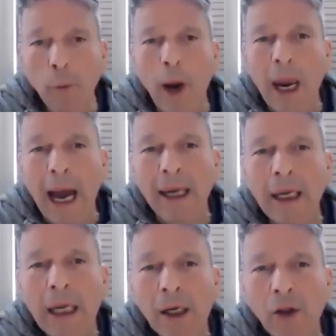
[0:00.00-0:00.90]
the way I
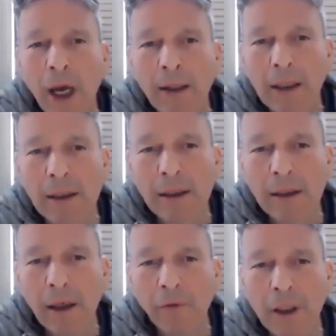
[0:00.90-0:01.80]
hear that
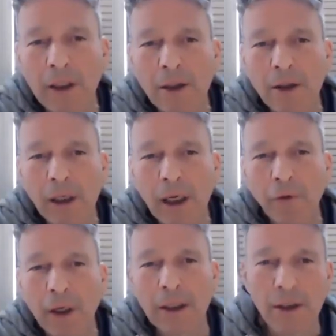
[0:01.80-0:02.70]
is if
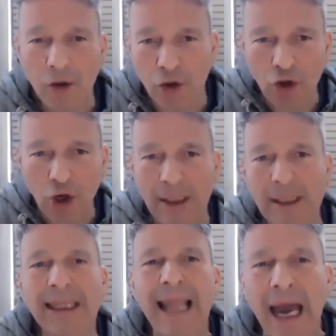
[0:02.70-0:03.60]
it's
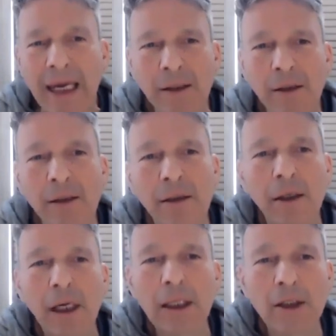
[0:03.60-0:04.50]
just nice,
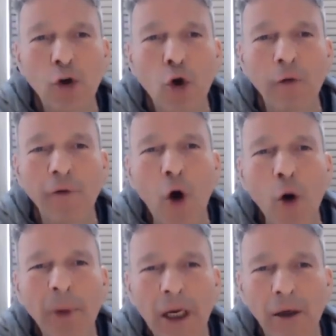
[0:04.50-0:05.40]
it's
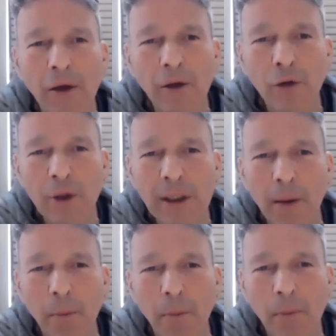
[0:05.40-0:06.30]
conforming to
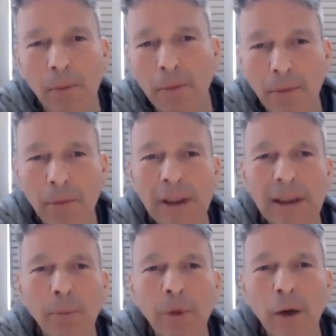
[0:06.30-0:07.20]

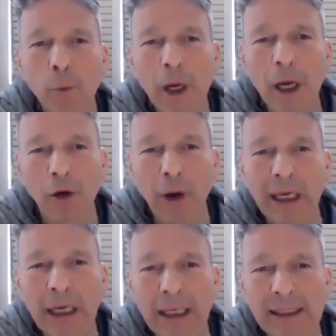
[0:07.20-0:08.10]
something we
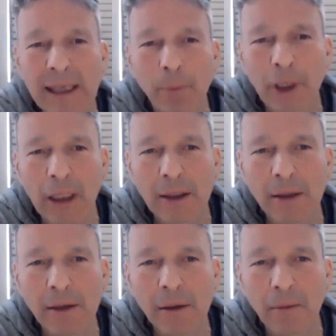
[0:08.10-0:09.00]
already accept
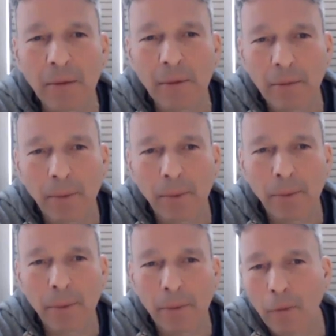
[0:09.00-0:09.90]
as
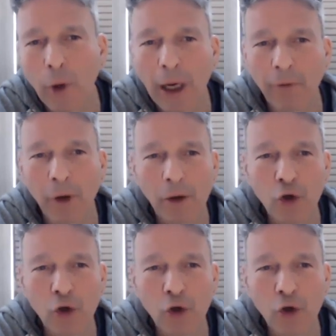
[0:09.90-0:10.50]
whatever.